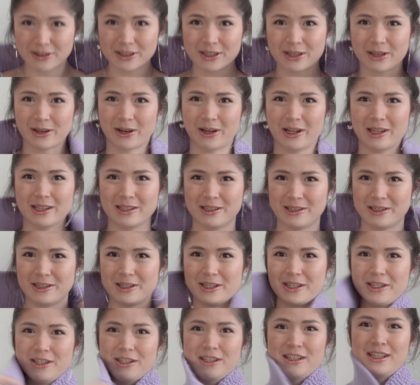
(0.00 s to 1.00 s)
the
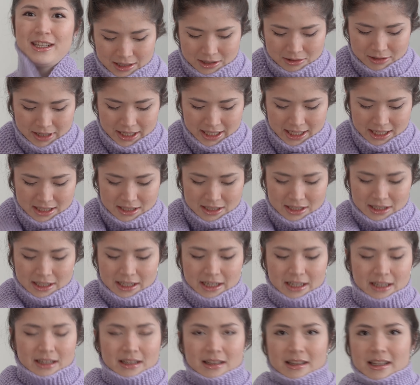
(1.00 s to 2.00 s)
color. Oh, and actually
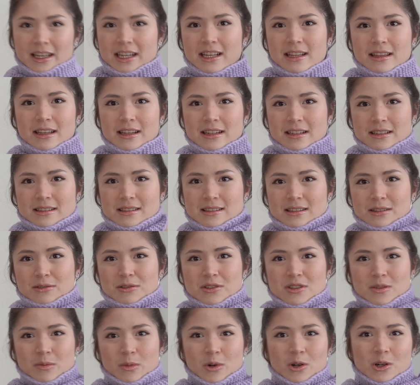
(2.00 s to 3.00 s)
li like that it's so
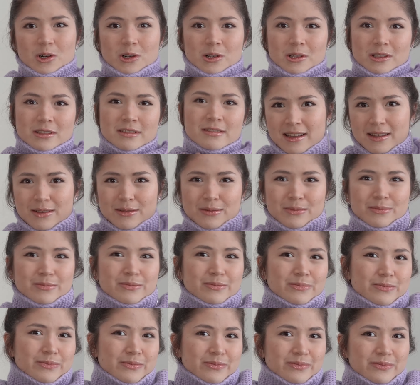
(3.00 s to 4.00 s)
small.
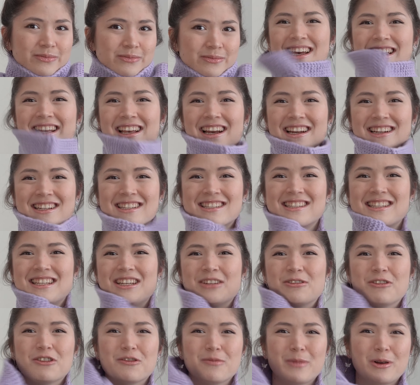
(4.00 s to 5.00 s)
Mm. I gotta see
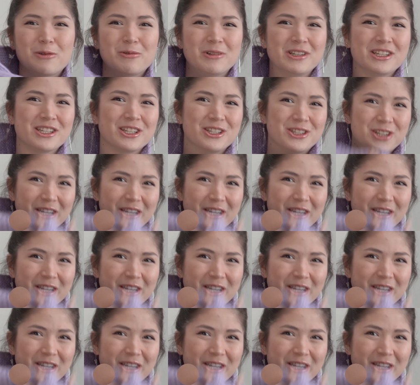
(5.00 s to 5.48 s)
it with my winter